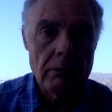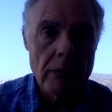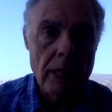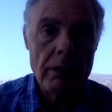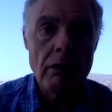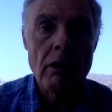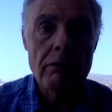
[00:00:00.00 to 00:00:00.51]

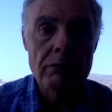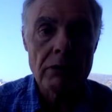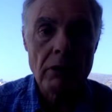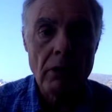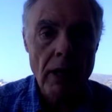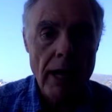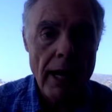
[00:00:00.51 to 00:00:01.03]
head off to
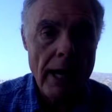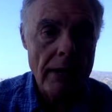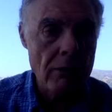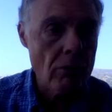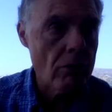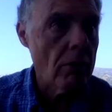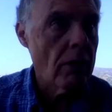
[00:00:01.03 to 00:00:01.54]

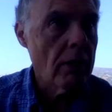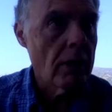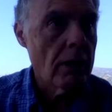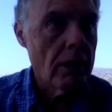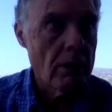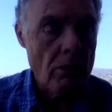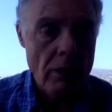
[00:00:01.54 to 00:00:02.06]
class
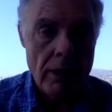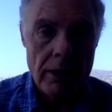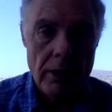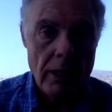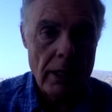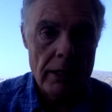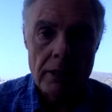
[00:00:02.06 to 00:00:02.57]
is I
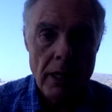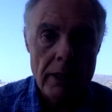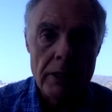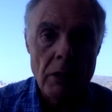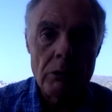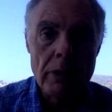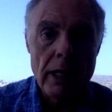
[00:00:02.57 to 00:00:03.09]

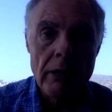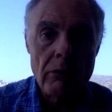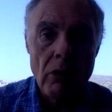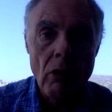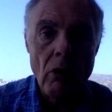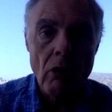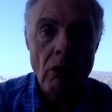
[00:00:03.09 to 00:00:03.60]
go down the
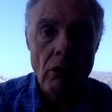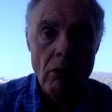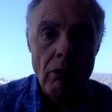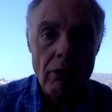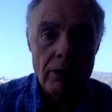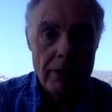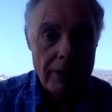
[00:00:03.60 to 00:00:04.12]

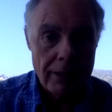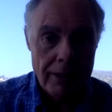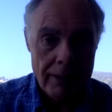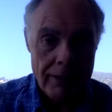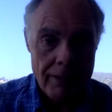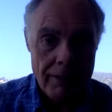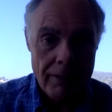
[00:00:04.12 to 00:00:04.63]
hall and
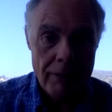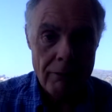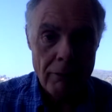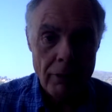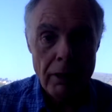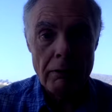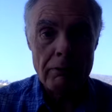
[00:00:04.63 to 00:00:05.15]
I say,
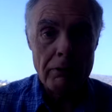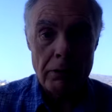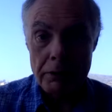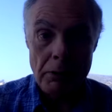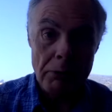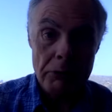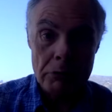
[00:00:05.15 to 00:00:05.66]
well,
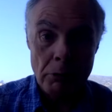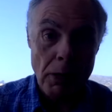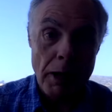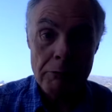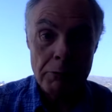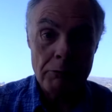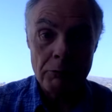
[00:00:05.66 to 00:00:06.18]
another
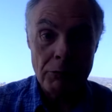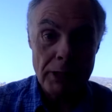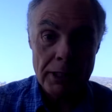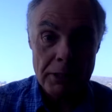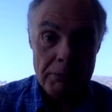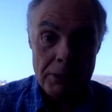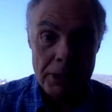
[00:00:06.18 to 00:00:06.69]
traffic-free
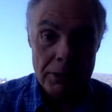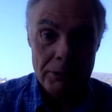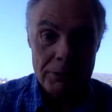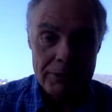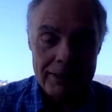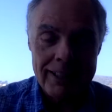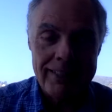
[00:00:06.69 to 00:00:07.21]
commute,
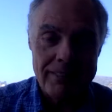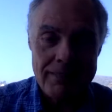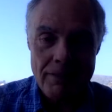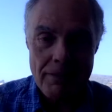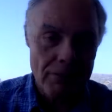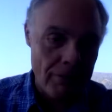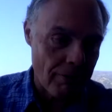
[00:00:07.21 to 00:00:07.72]

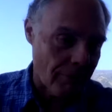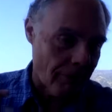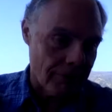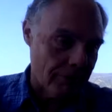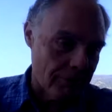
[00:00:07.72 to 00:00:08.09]
because it's like,